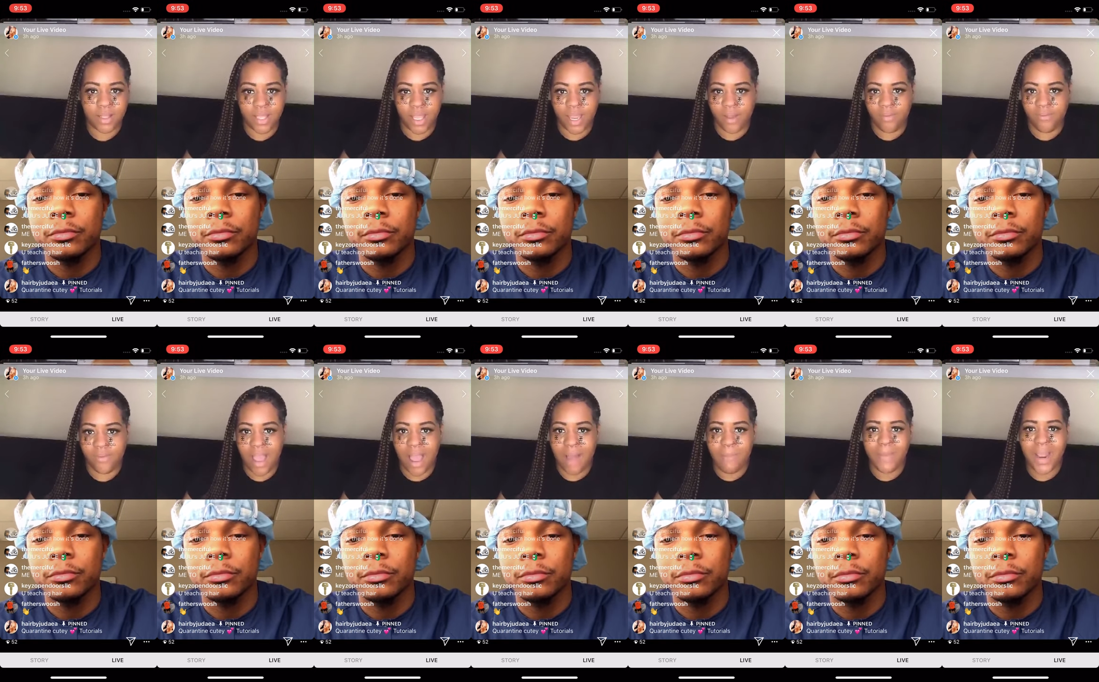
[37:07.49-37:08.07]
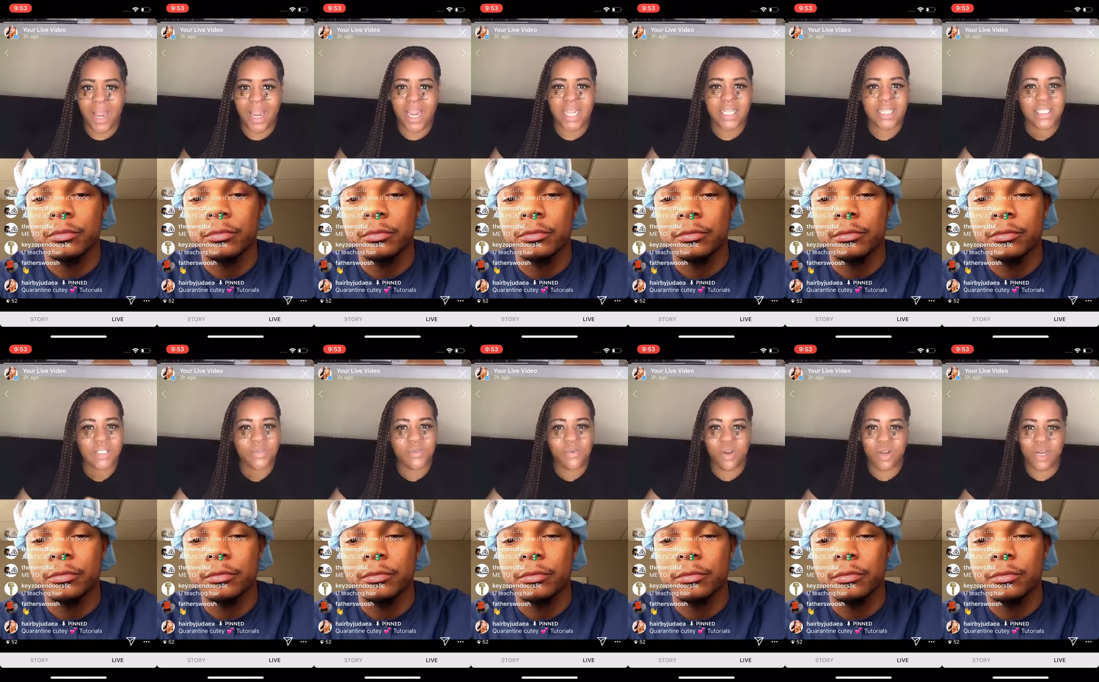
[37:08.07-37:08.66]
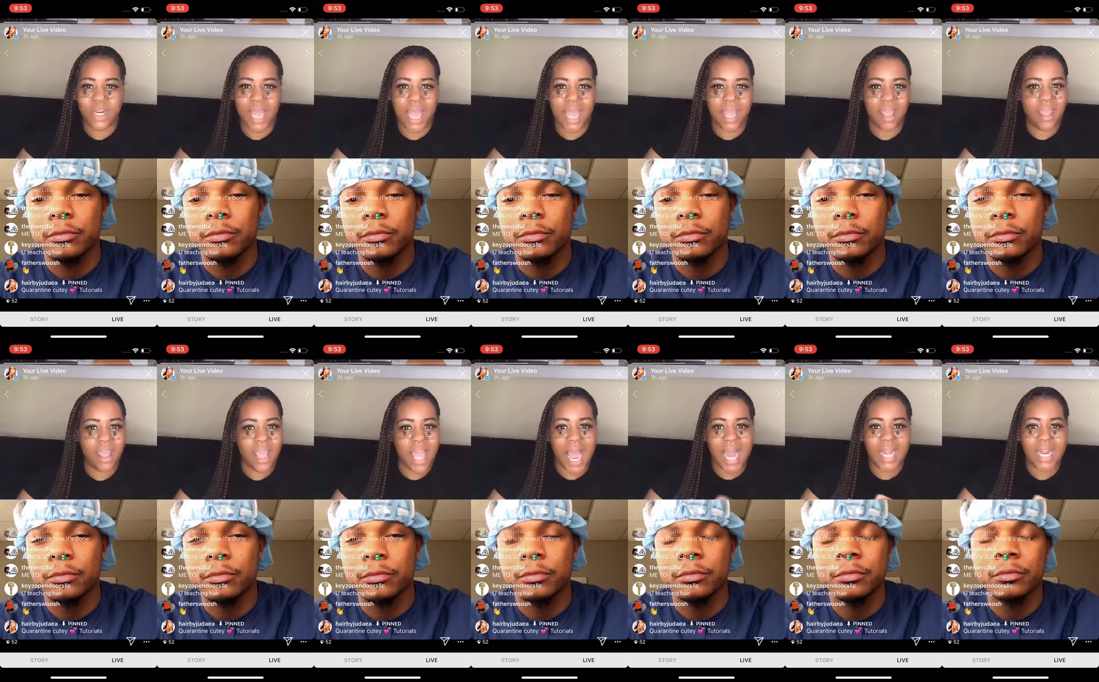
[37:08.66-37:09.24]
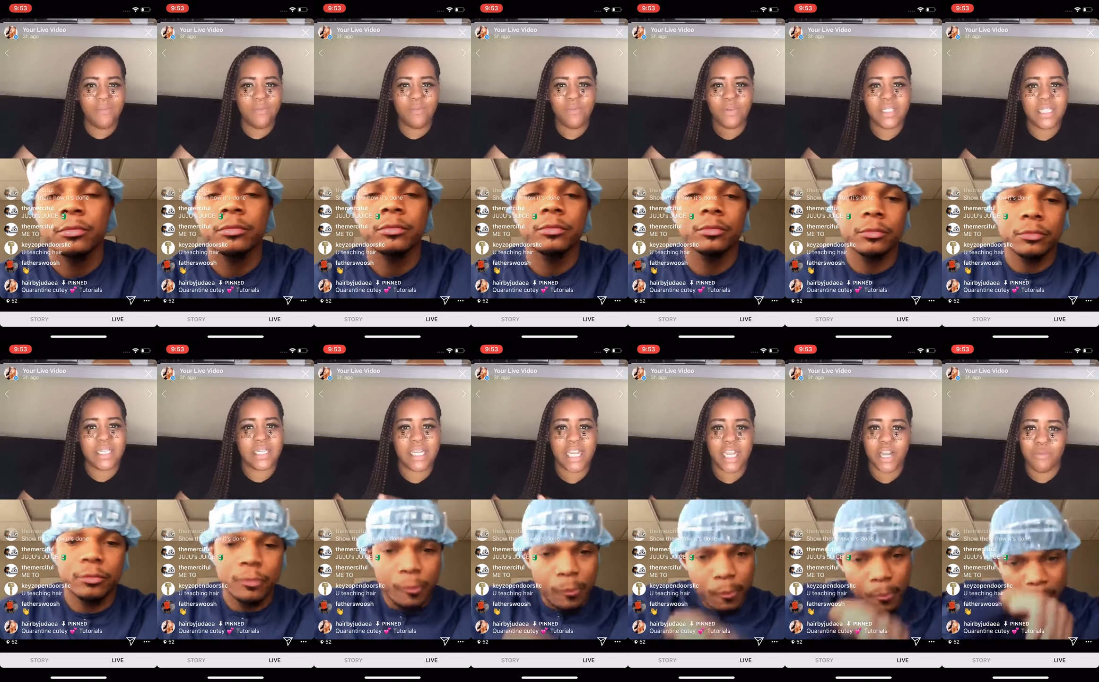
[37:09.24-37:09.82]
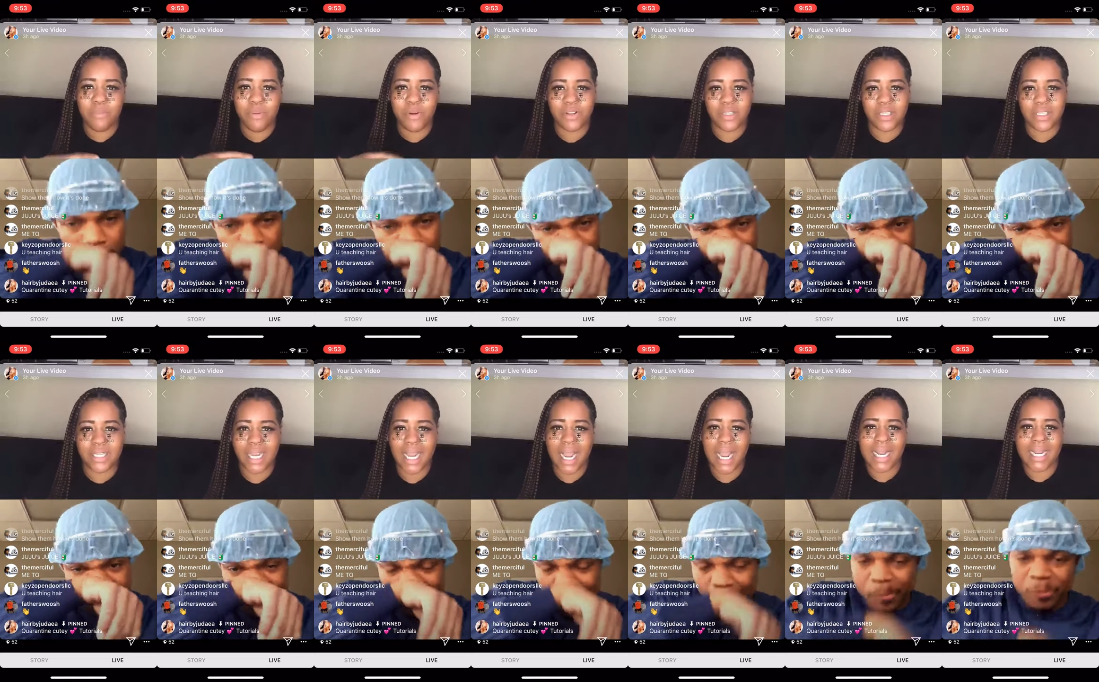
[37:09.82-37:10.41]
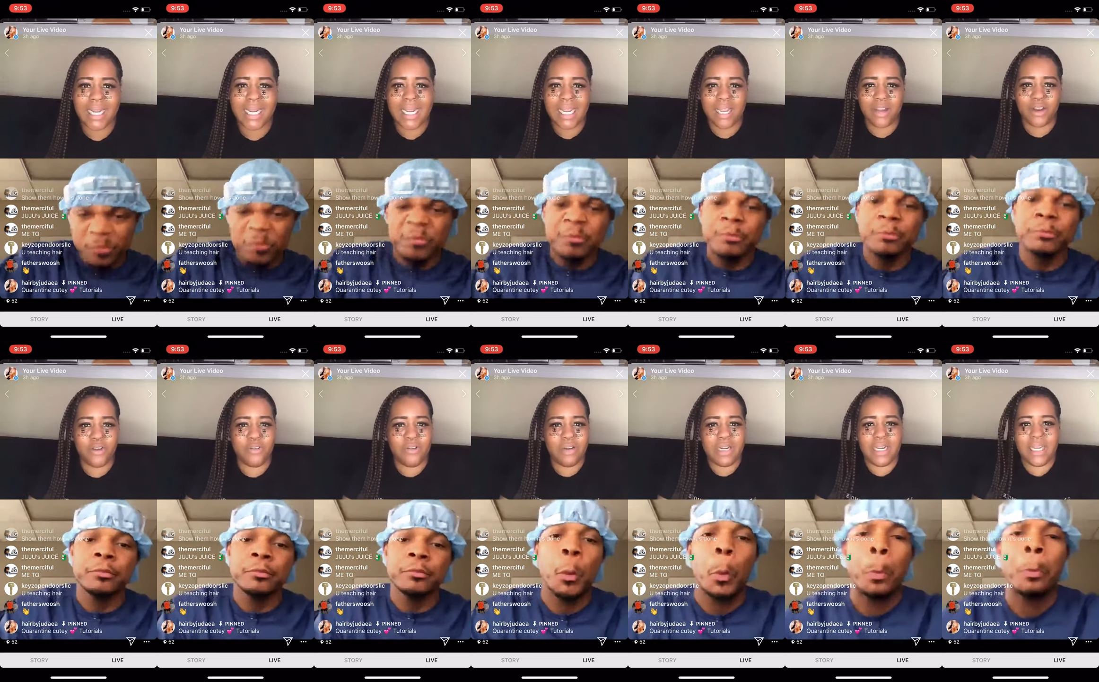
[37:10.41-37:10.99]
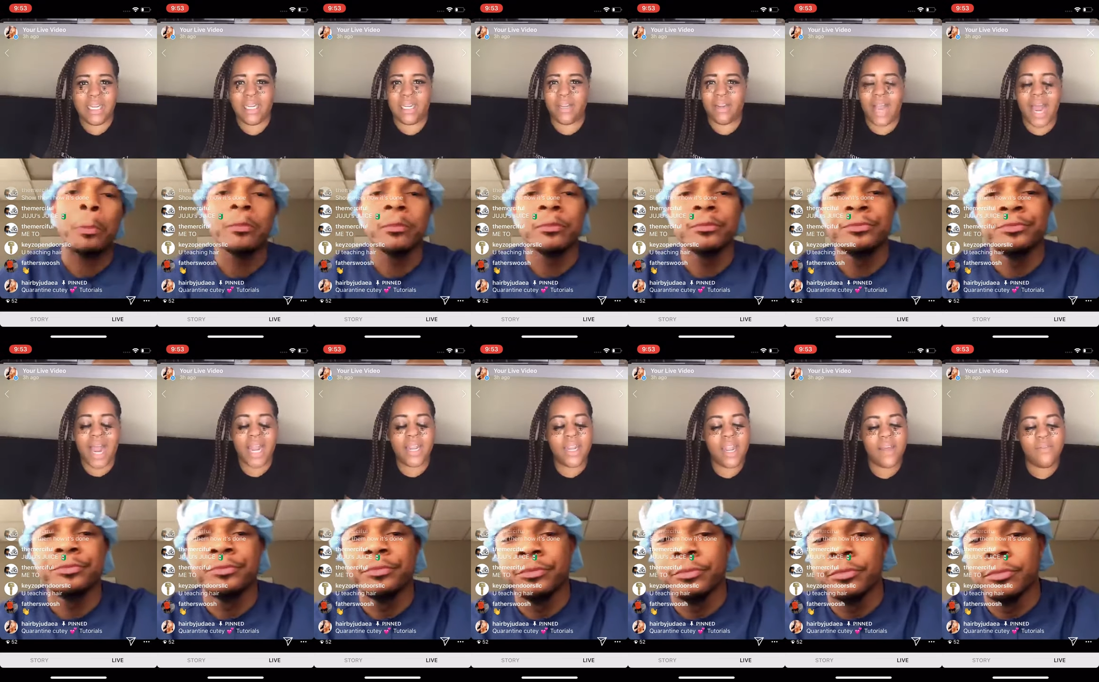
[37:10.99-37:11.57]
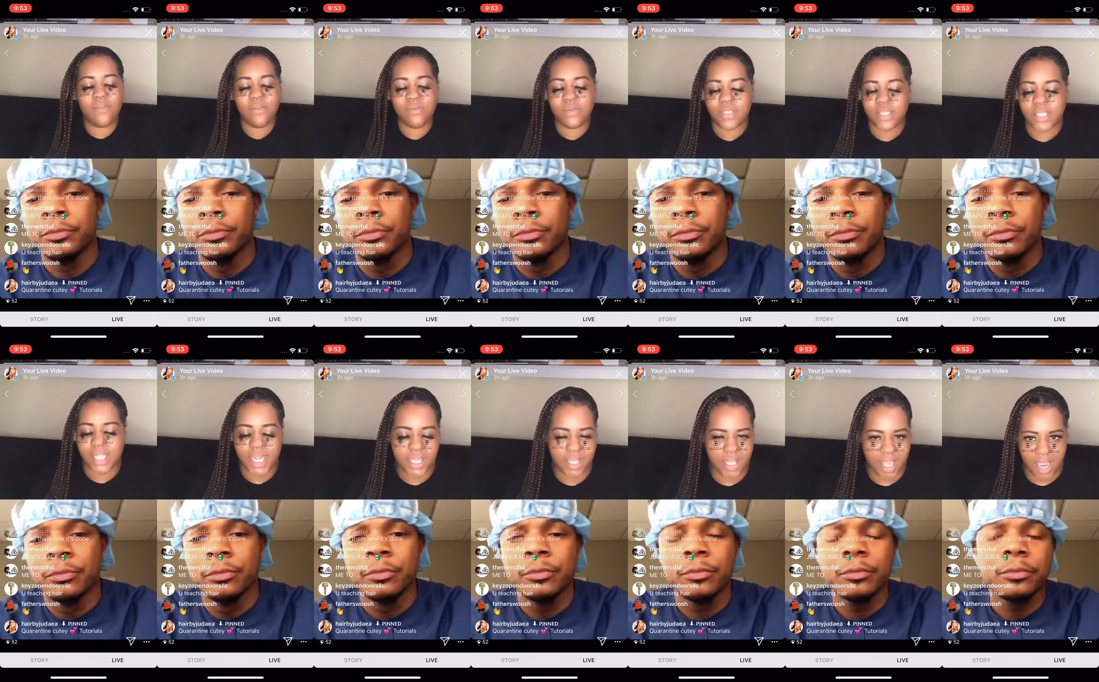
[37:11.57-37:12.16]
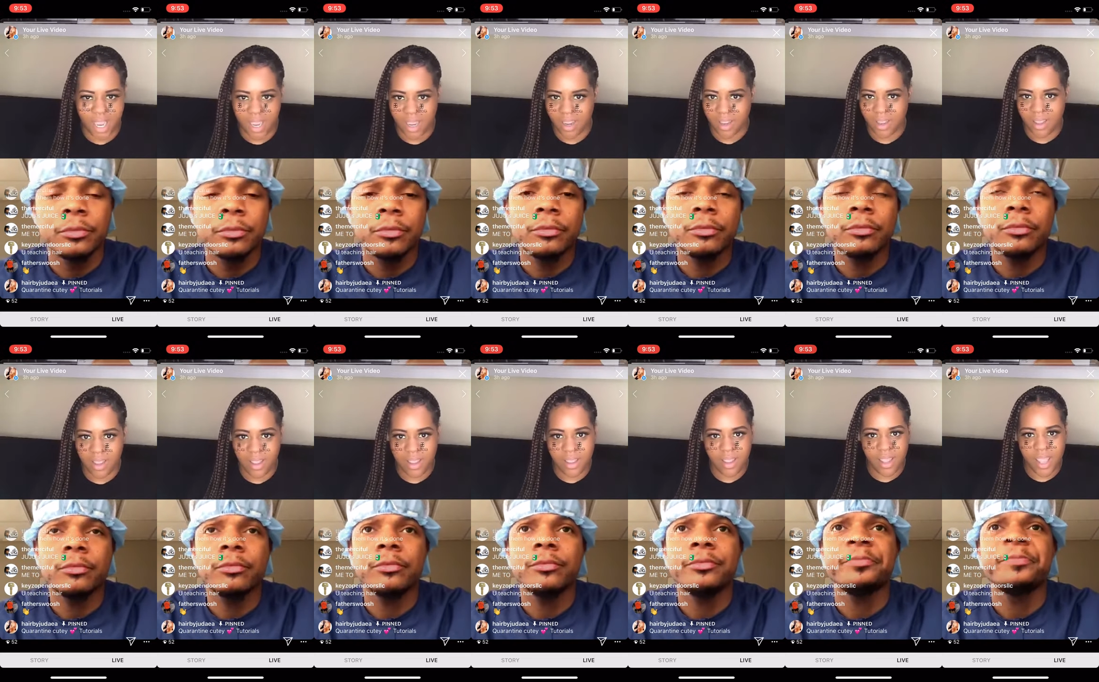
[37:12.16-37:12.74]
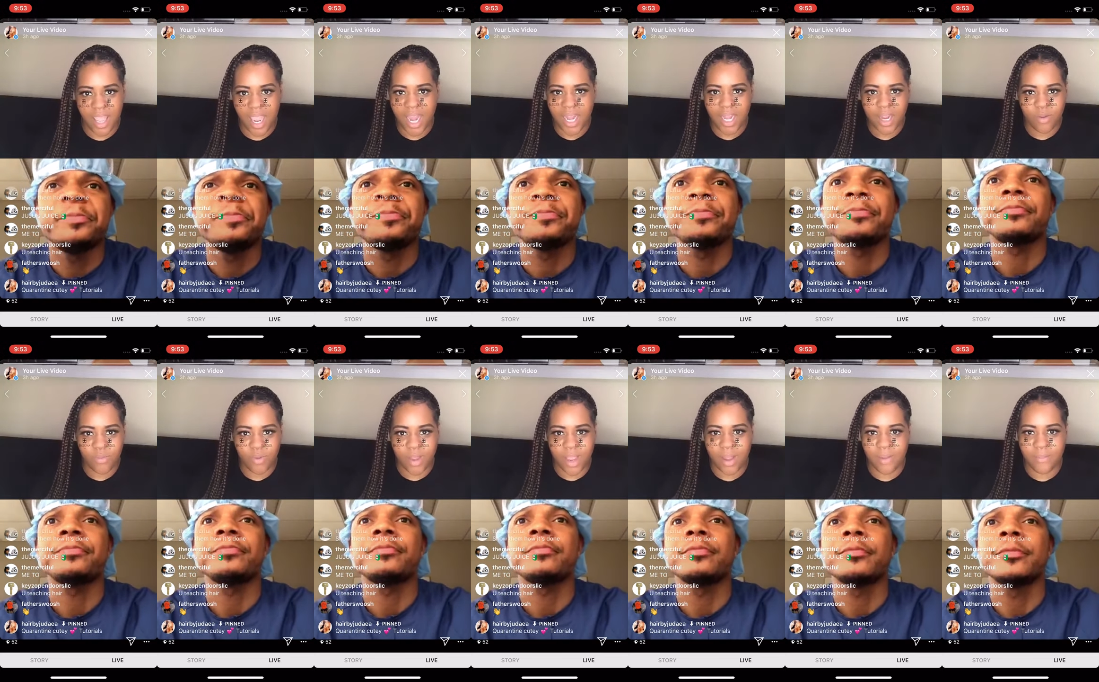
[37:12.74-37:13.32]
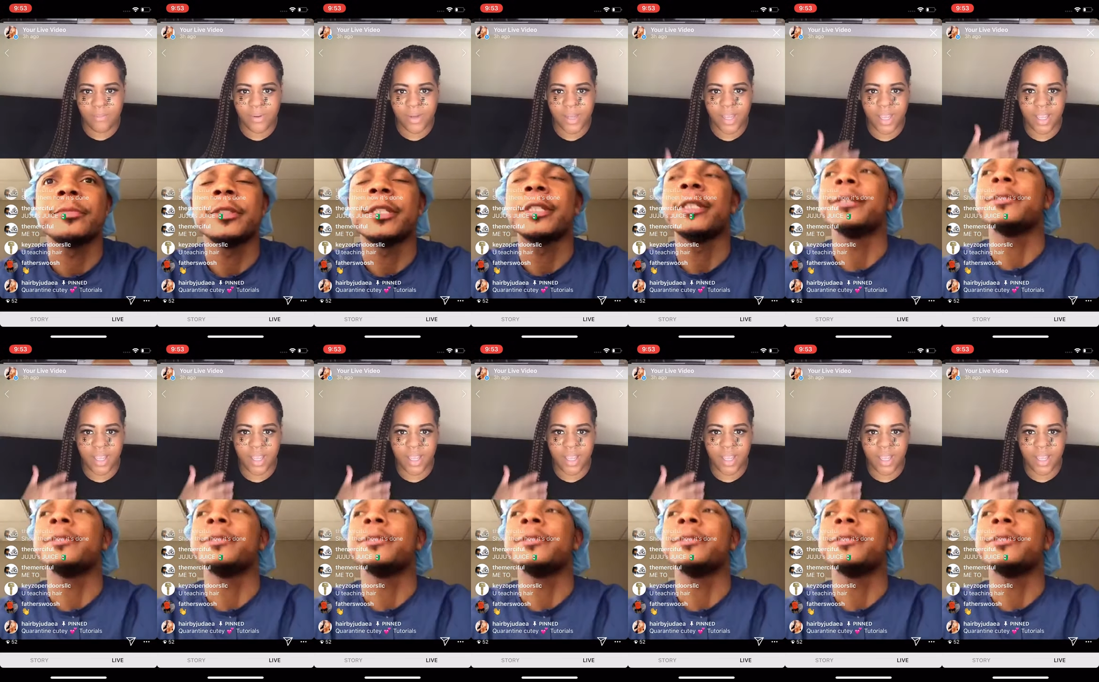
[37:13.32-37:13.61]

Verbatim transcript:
Speaker 1: I'm not into all that I never was a nail person like i to get acrylic, and I never was like that anyway. But